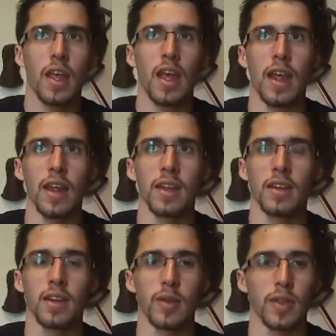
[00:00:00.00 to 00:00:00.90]
and
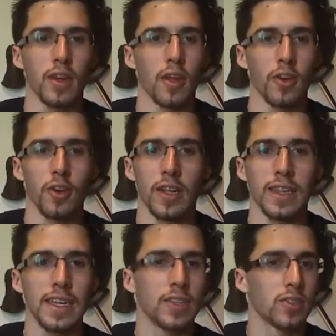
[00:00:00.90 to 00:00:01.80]
with another at
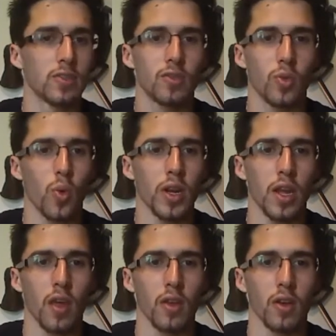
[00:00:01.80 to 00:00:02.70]
least 20
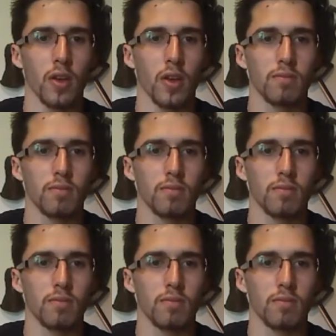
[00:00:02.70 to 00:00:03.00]
other